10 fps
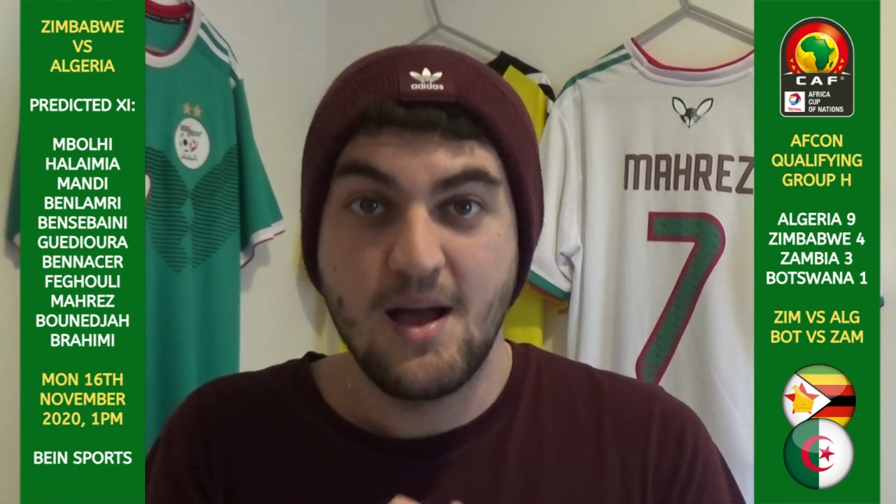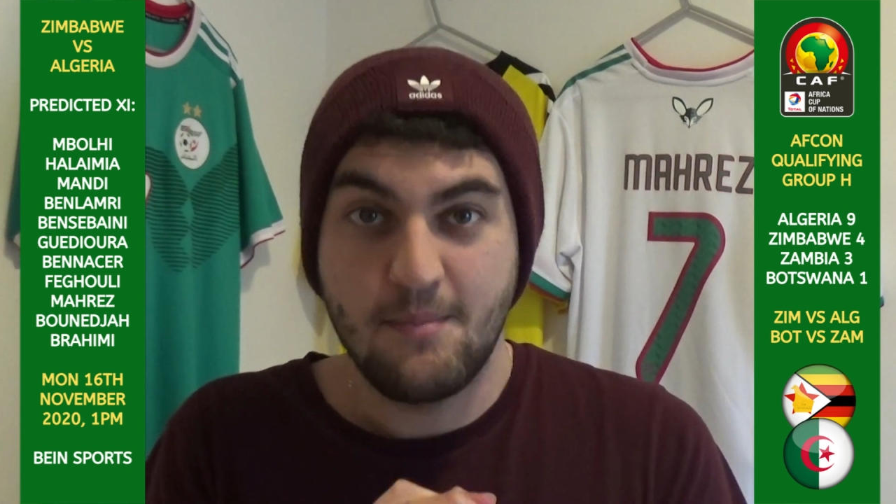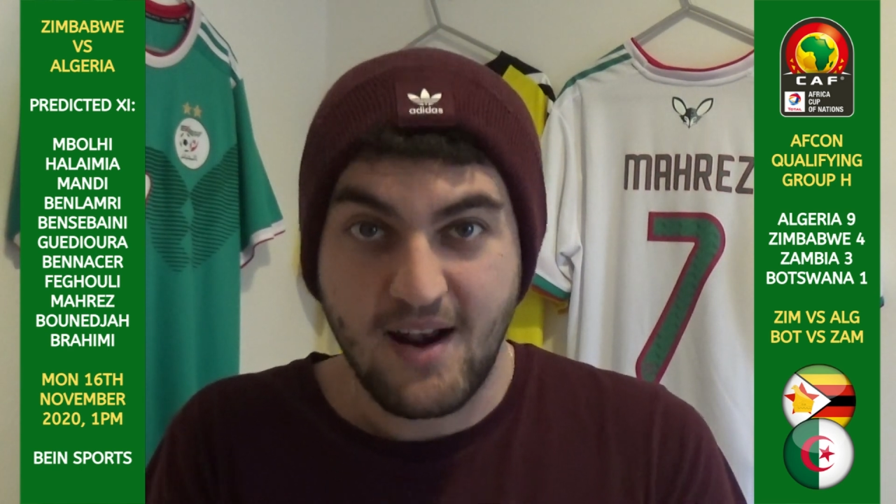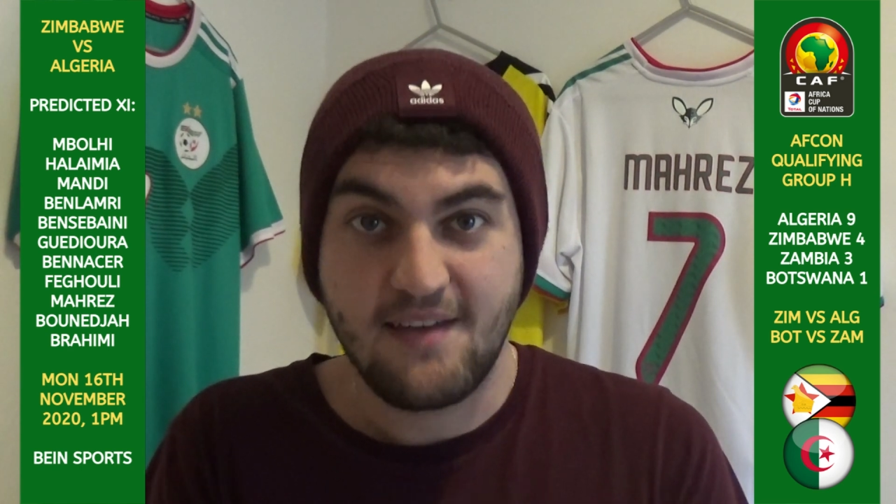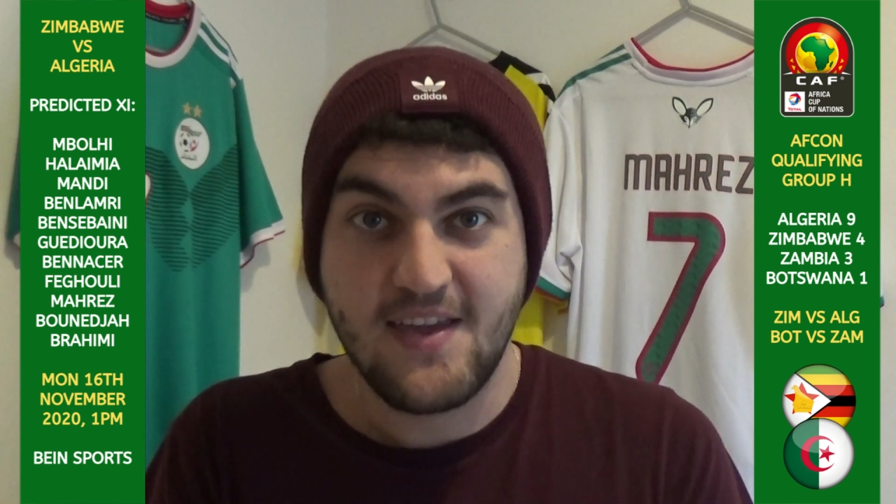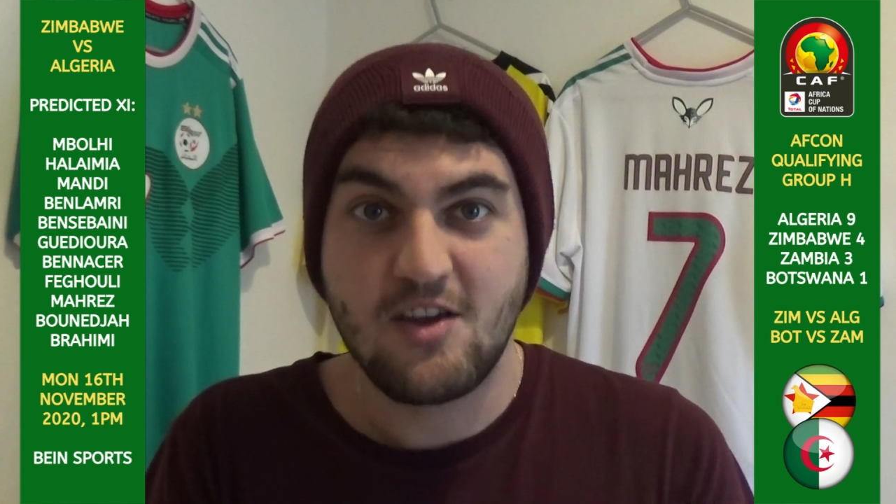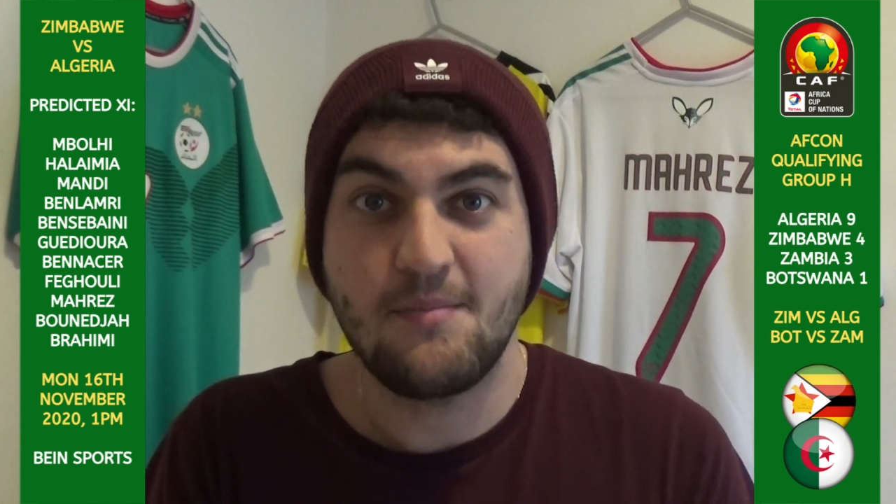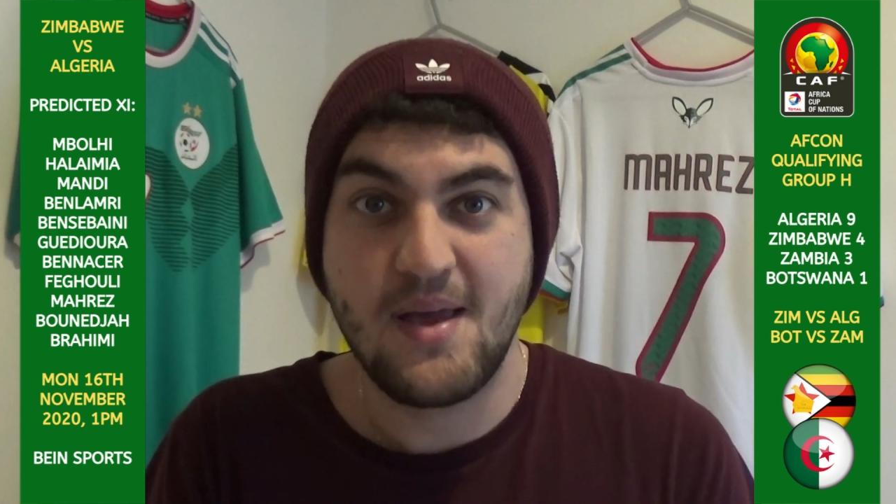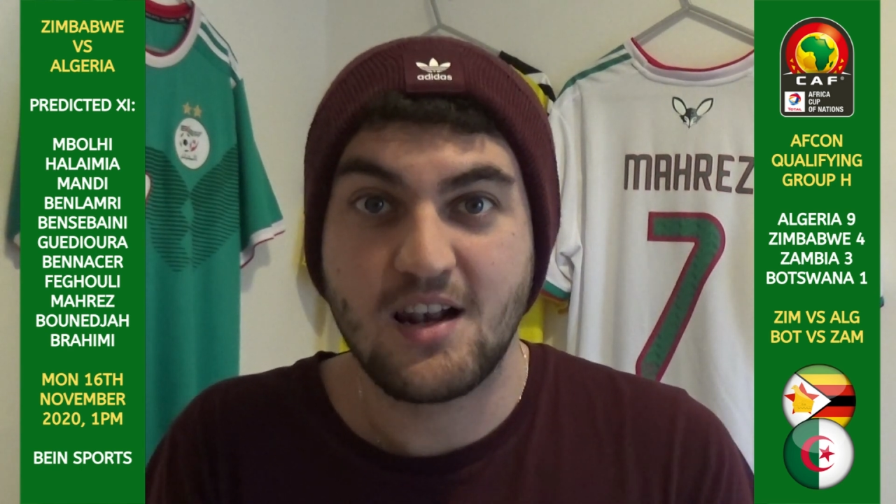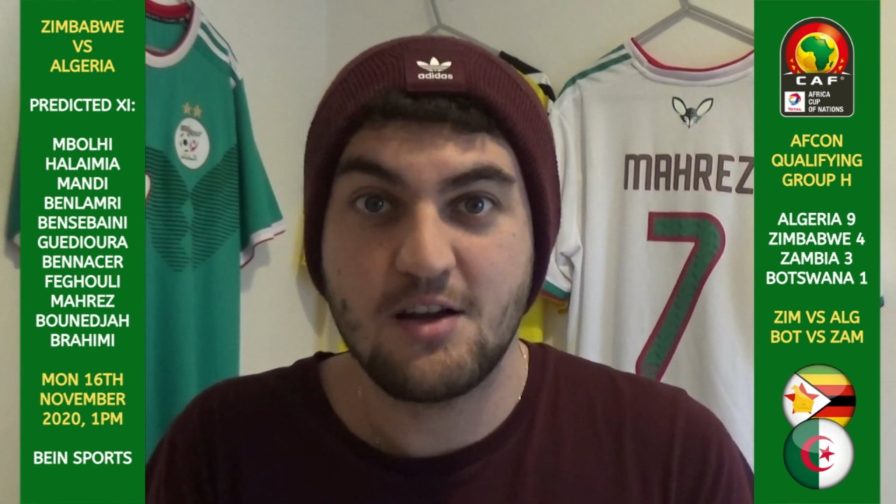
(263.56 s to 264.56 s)
But I think it'll
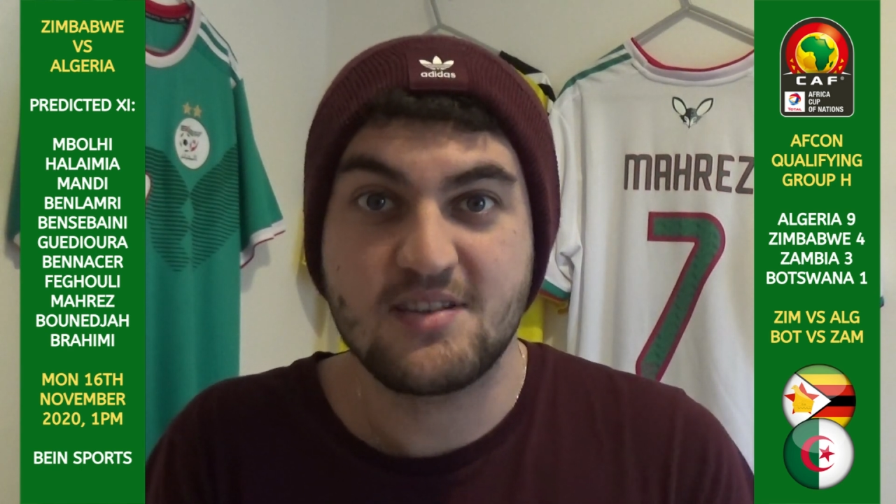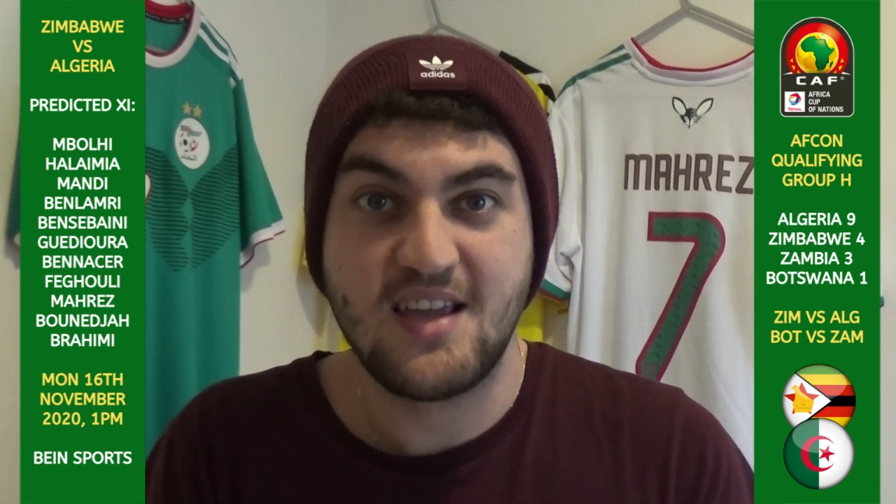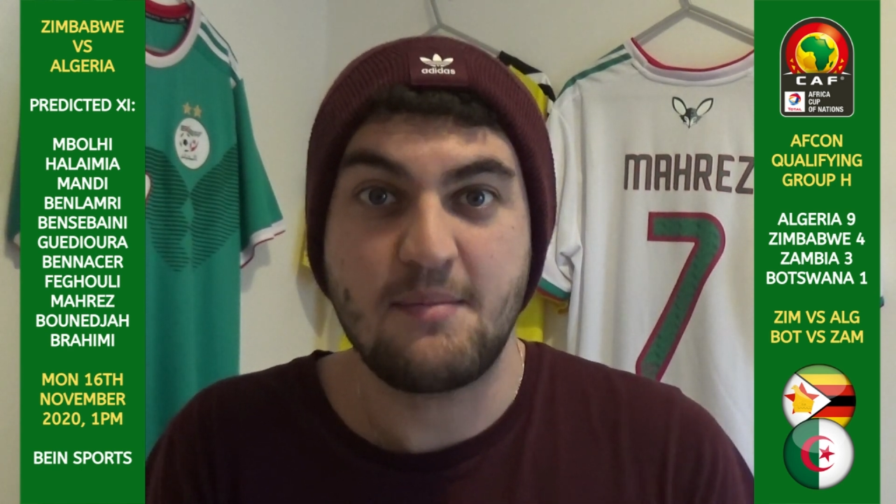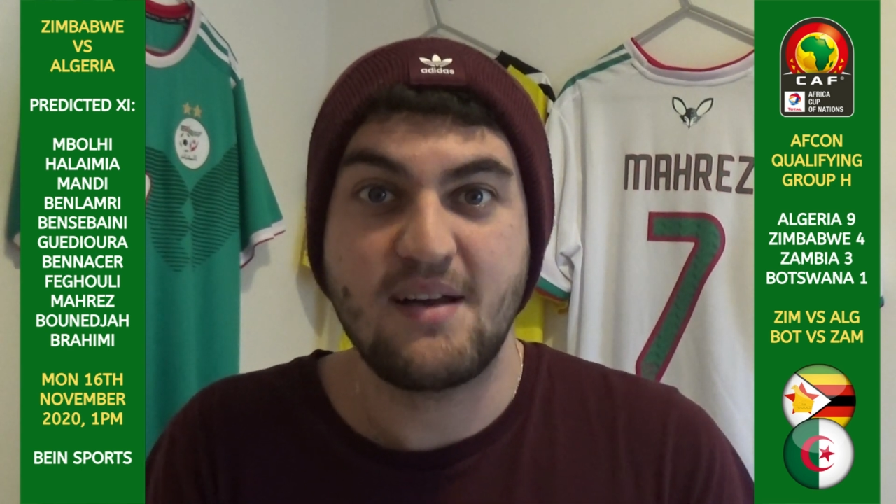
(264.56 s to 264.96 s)
be a close game.